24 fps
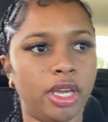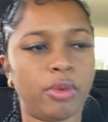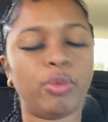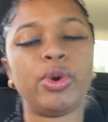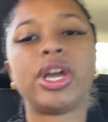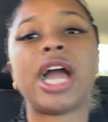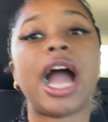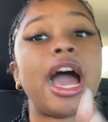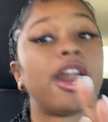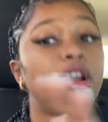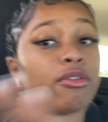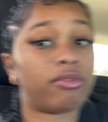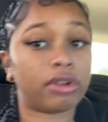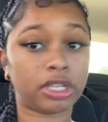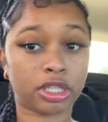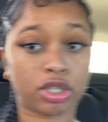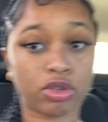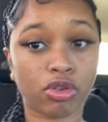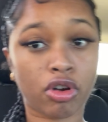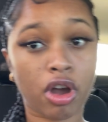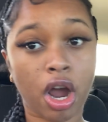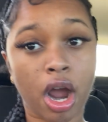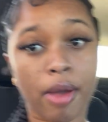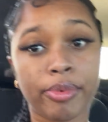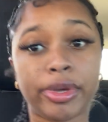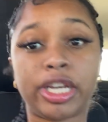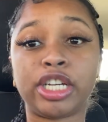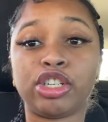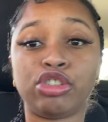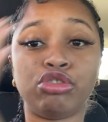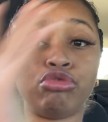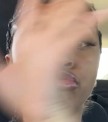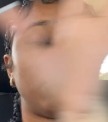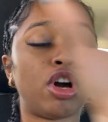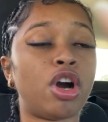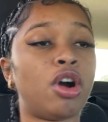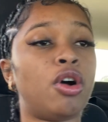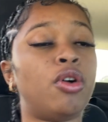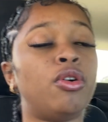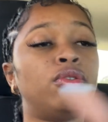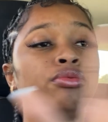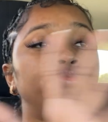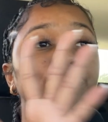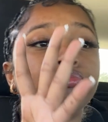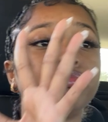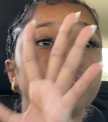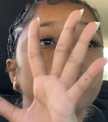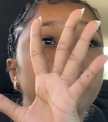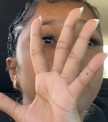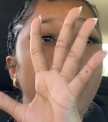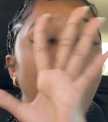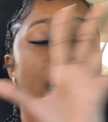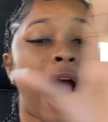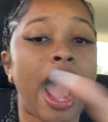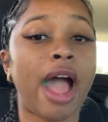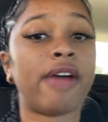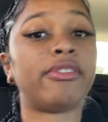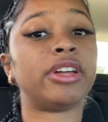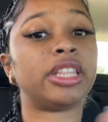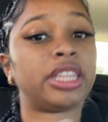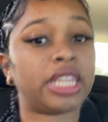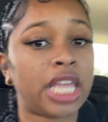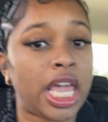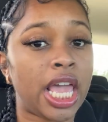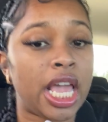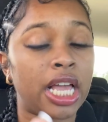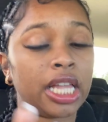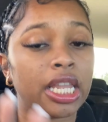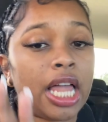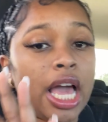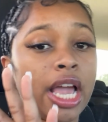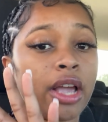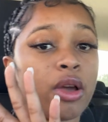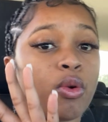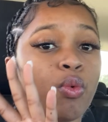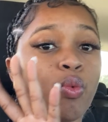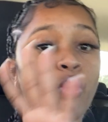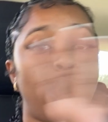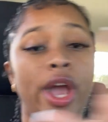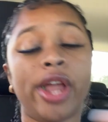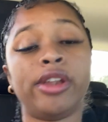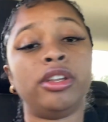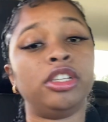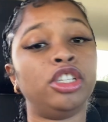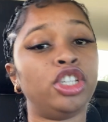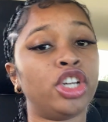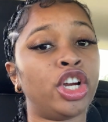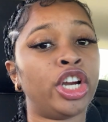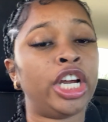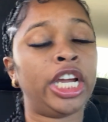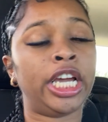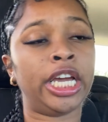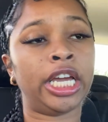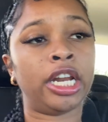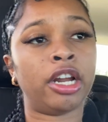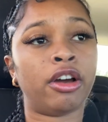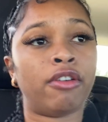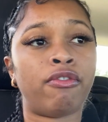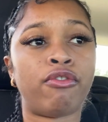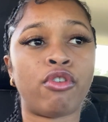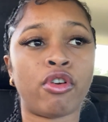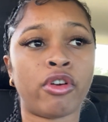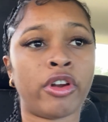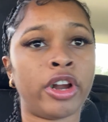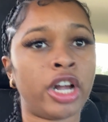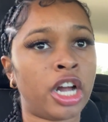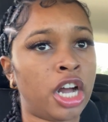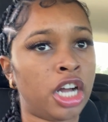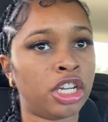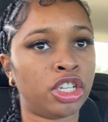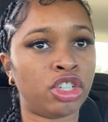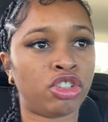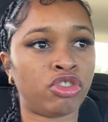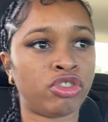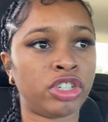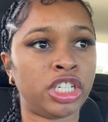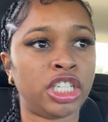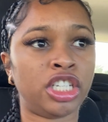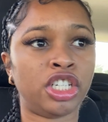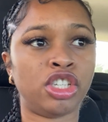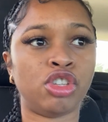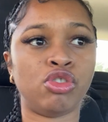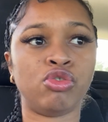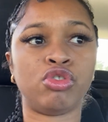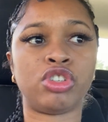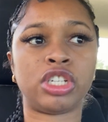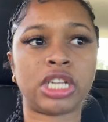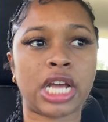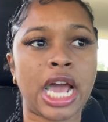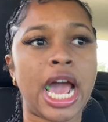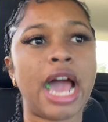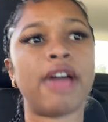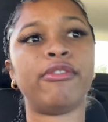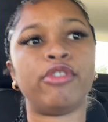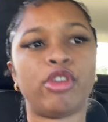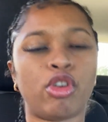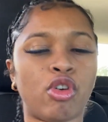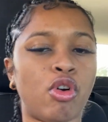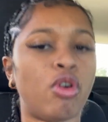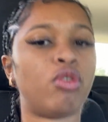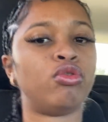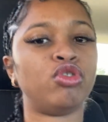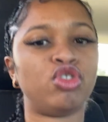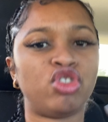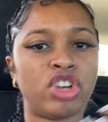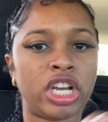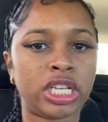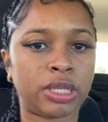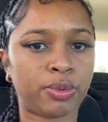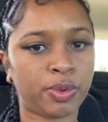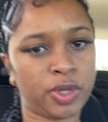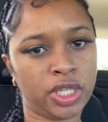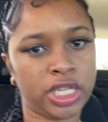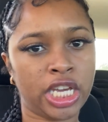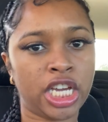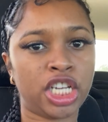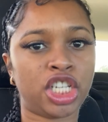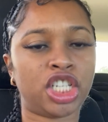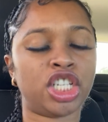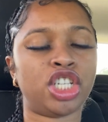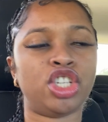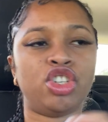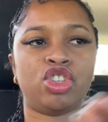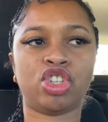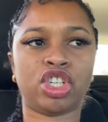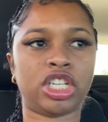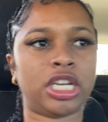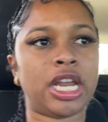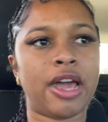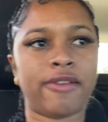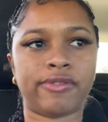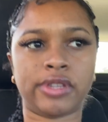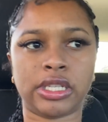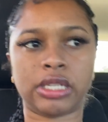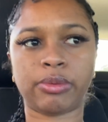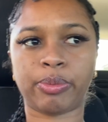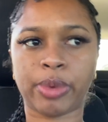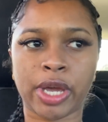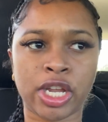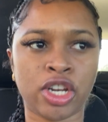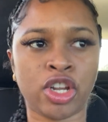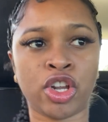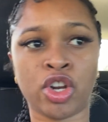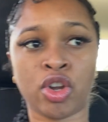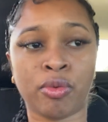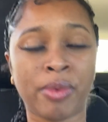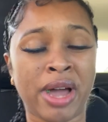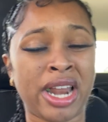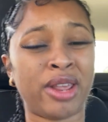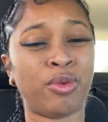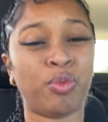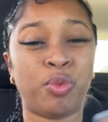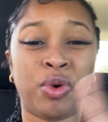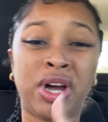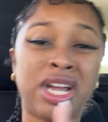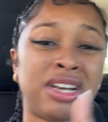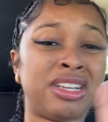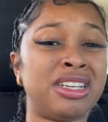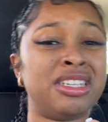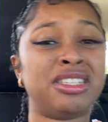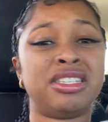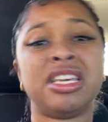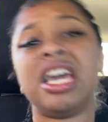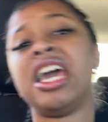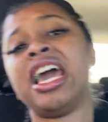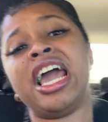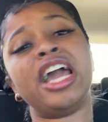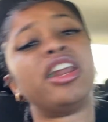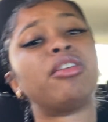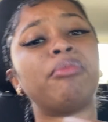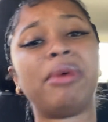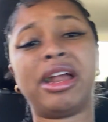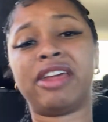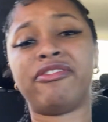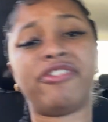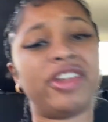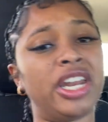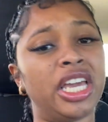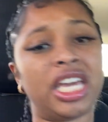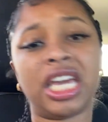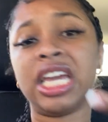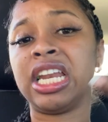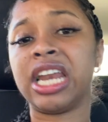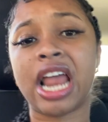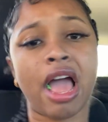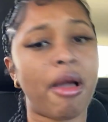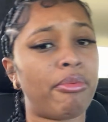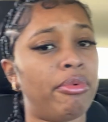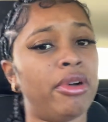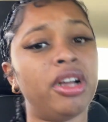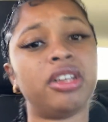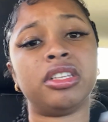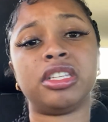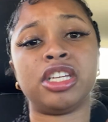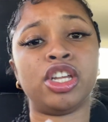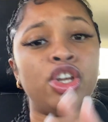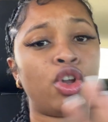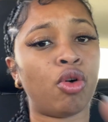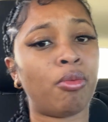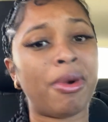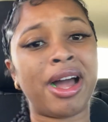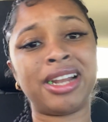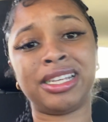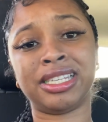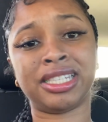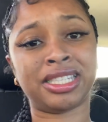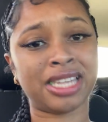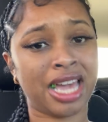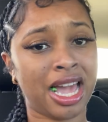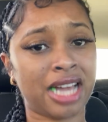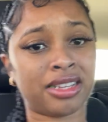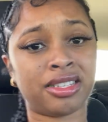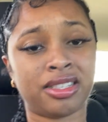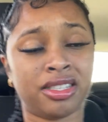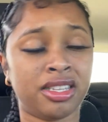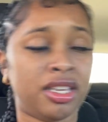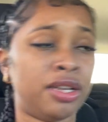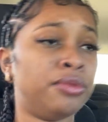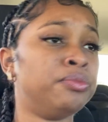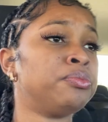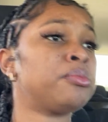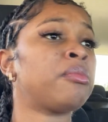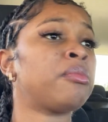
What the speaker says: We got a rental car because, you know, I have a thing, like, when you're in a foreign country, you should have your own transportation. You shouldn't have to depend on nobody. One, because ain't nobody finna kidnap us in nobody's taxi.